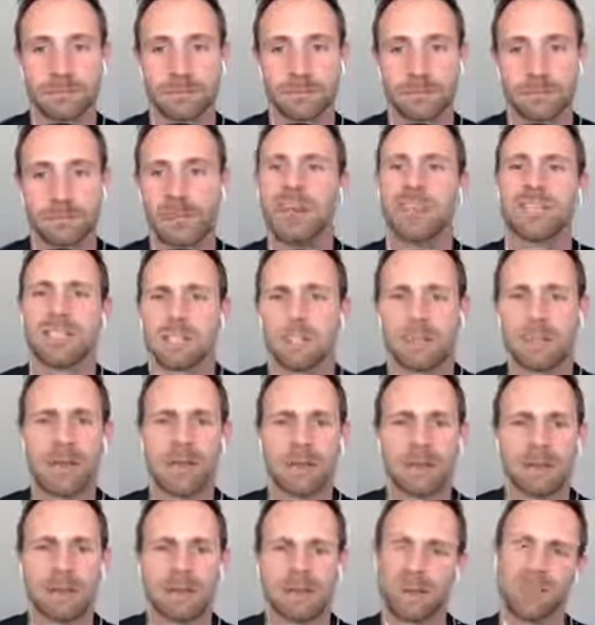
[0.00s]
Well,
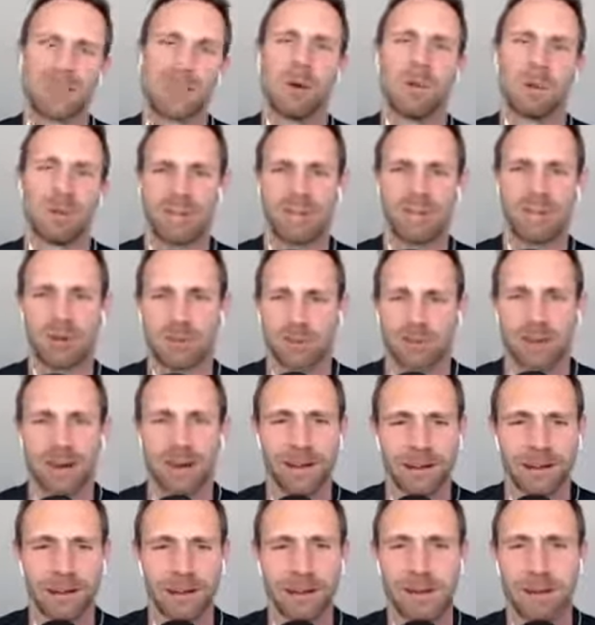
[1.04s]
well, nobody knows where
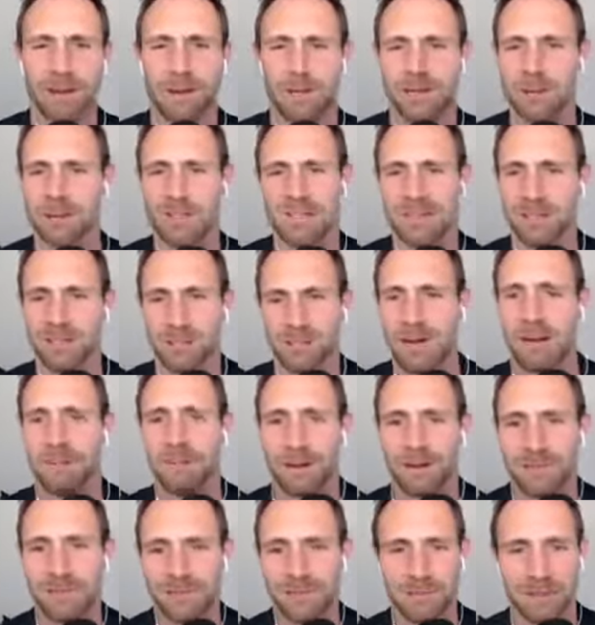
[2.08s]
I live. Come on, nobody's going to drop
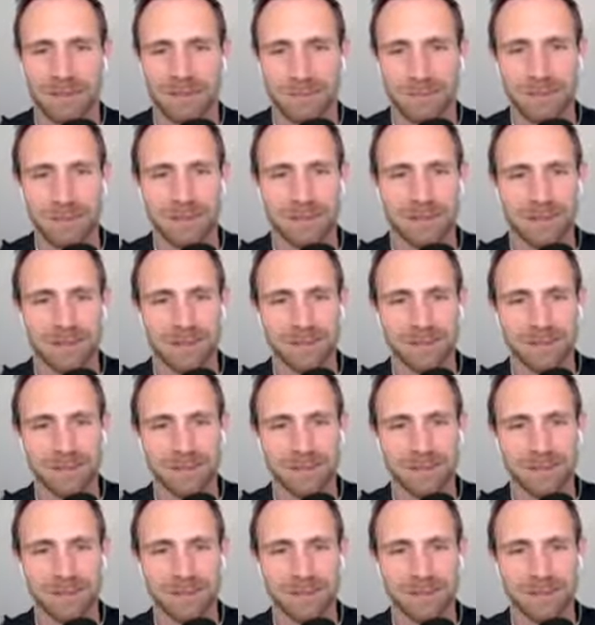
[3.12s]
off something to me.